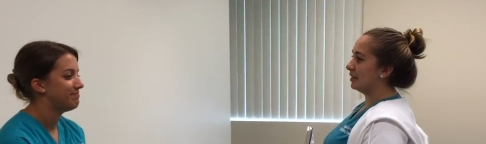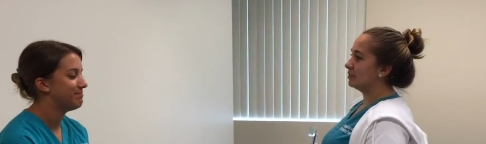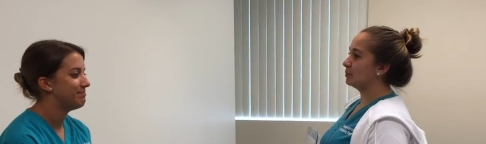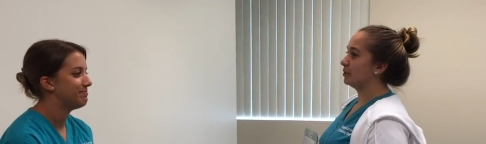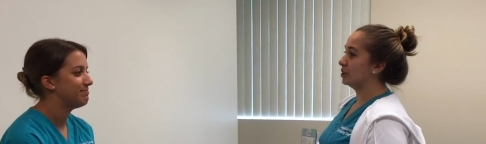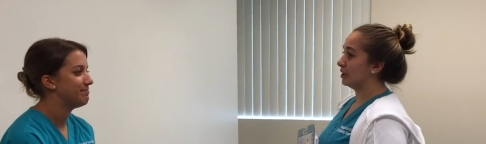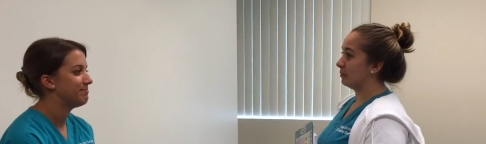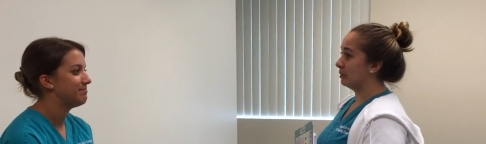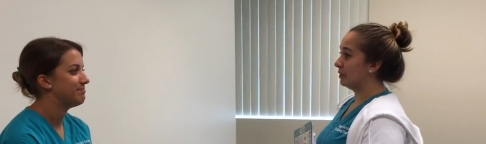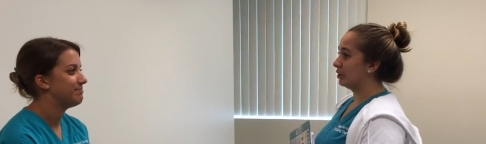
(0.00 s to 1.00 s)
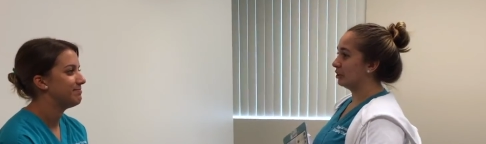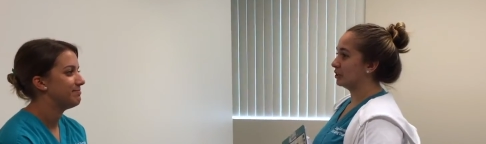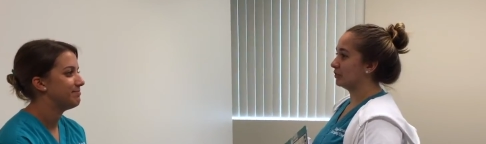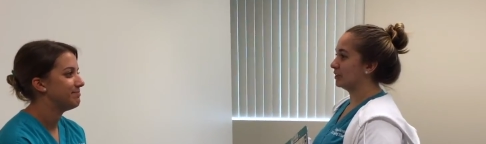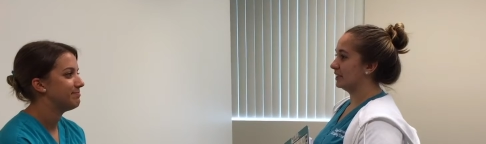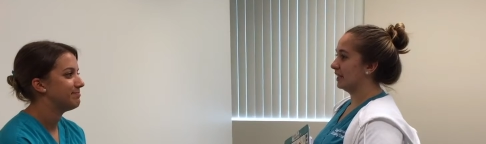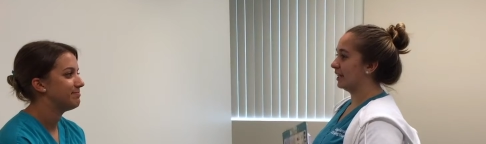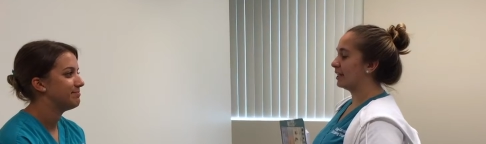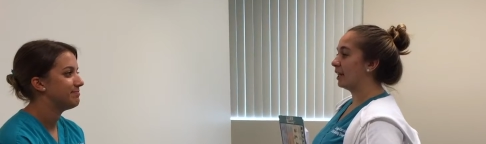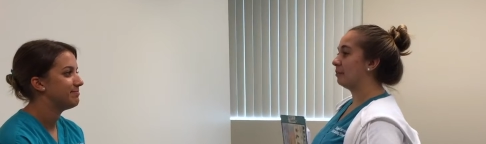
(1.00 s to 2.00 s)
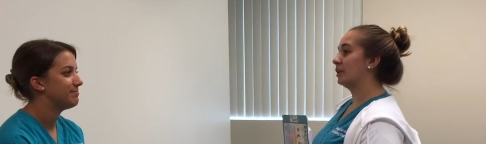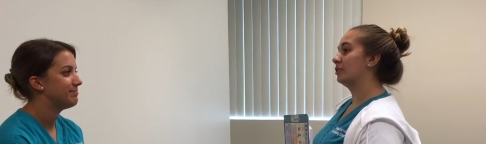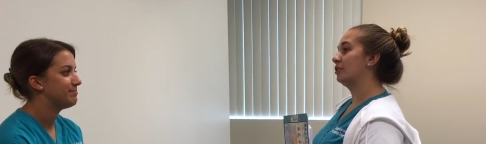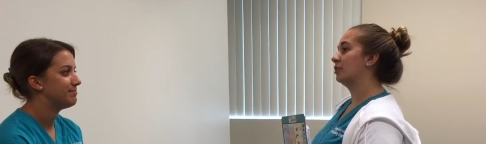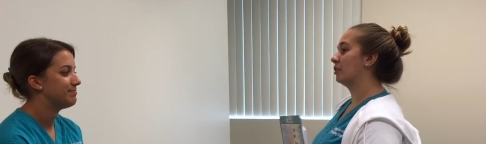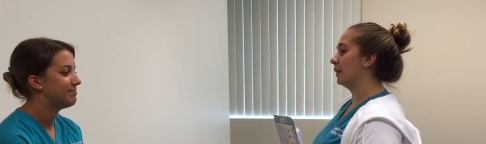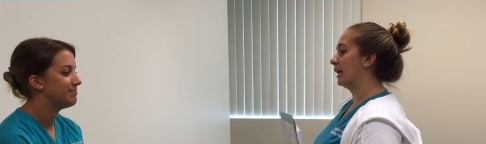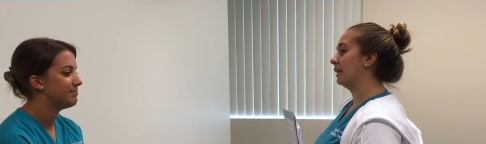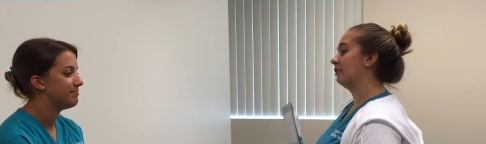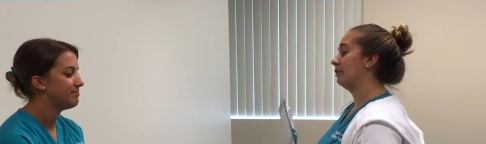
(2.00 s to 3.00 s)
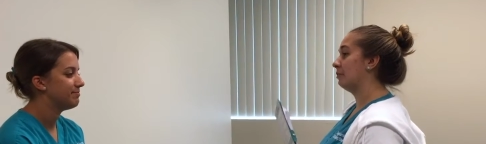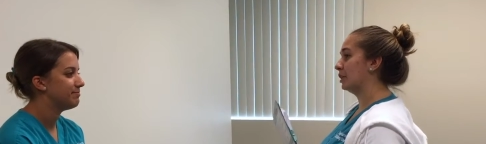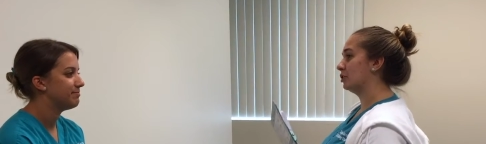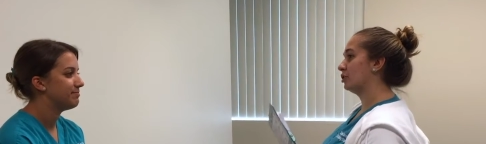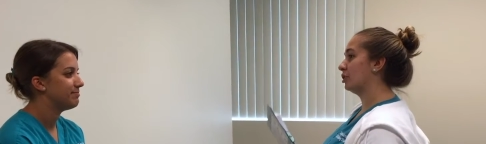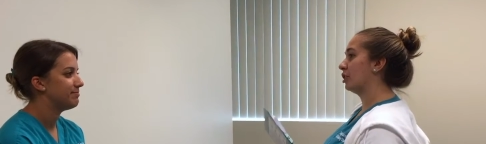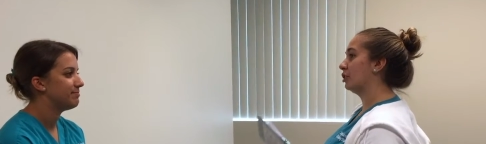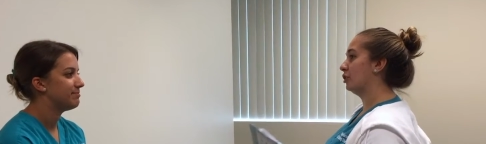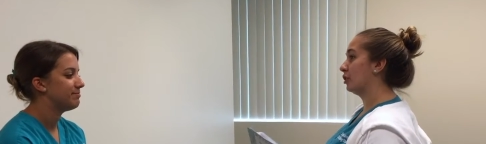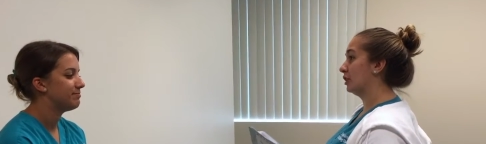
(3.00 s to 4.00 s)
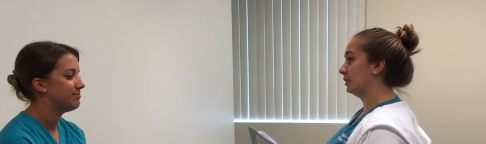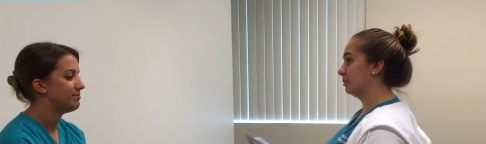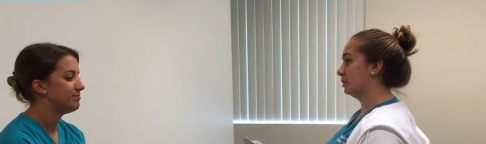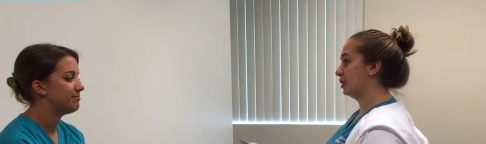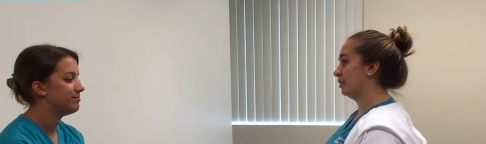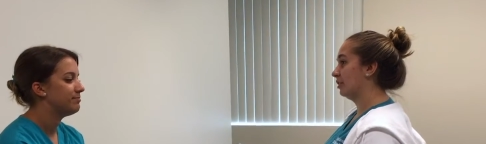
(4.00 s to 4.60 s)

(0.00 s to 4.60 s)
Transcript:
Speaker 1: my name is Bridget. I'm going to be your nurse for today. I'm here to go ahead and administer your Epogen.